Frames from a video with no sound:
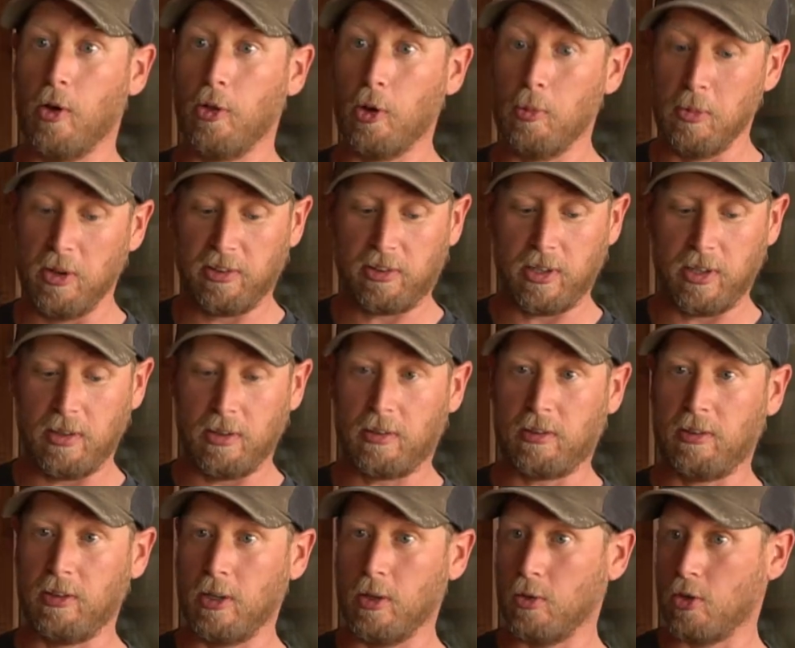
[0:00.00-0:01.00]
they're missing
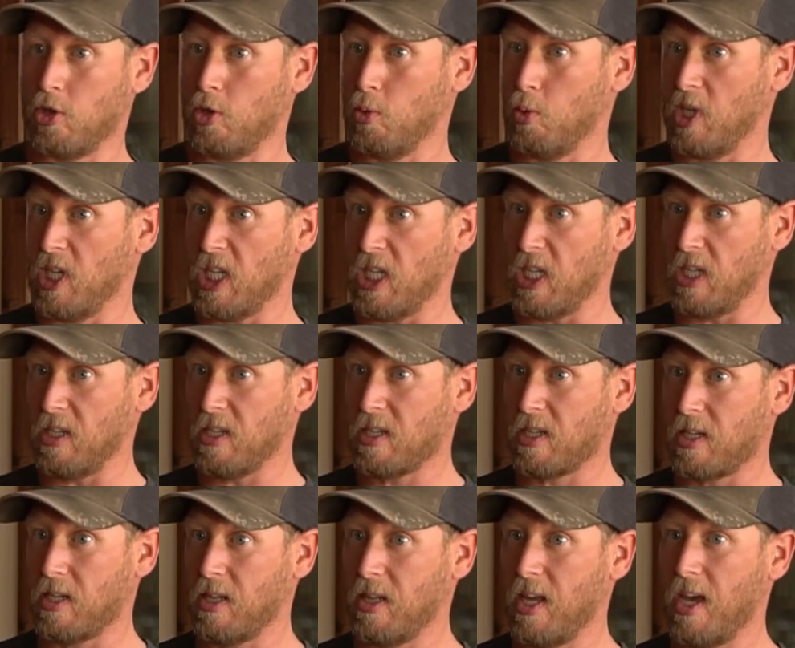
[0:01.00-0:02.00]
CO2 and
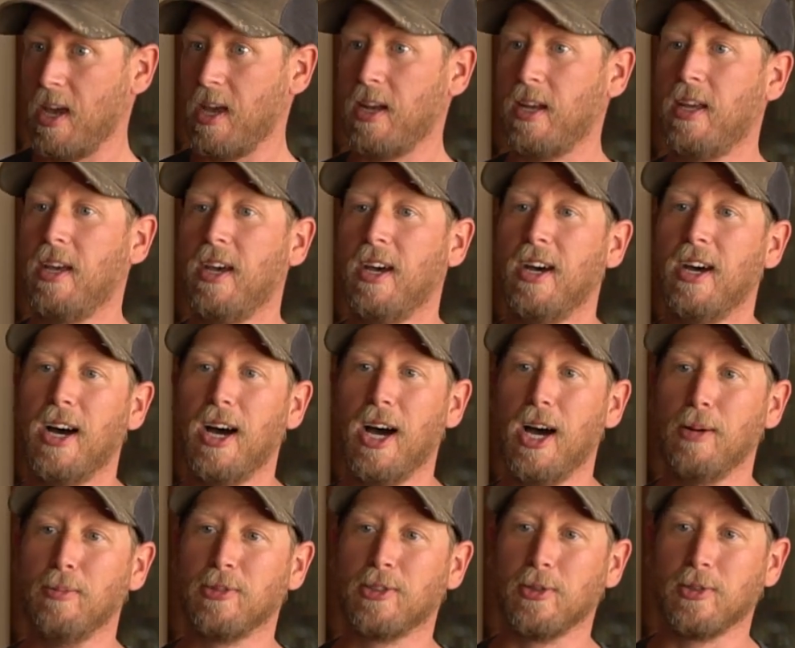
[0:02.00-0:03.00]
yeast in that.
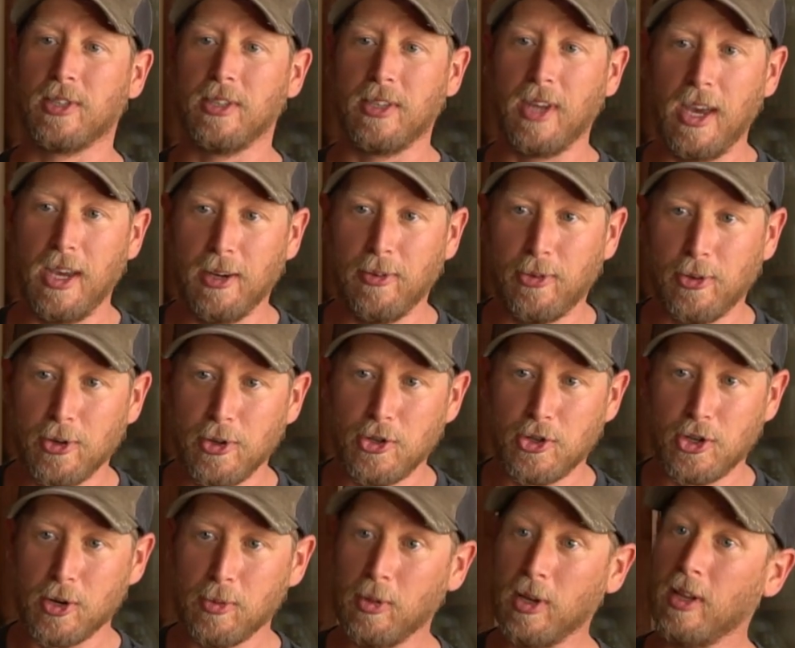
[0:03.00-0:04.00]
So today, if you're in
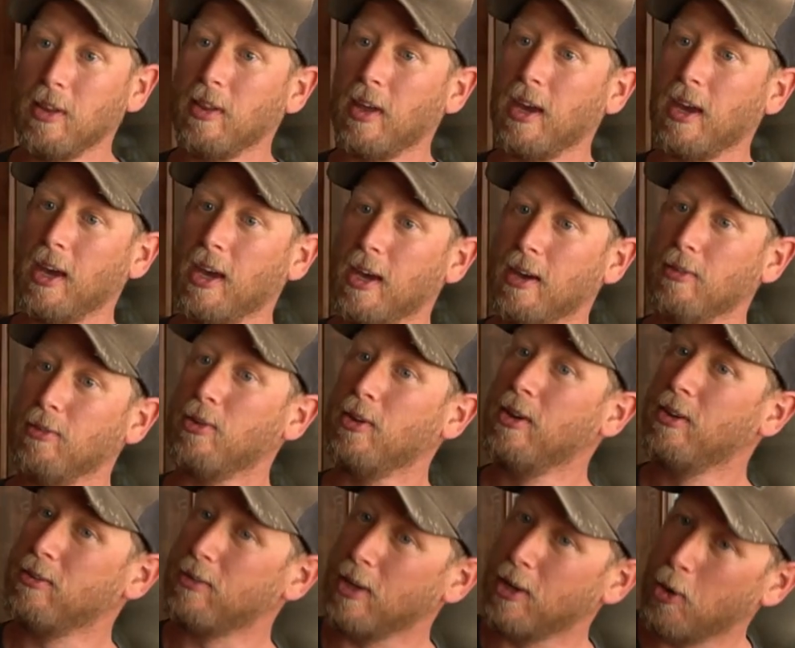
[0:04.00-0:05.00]
Germany, they have said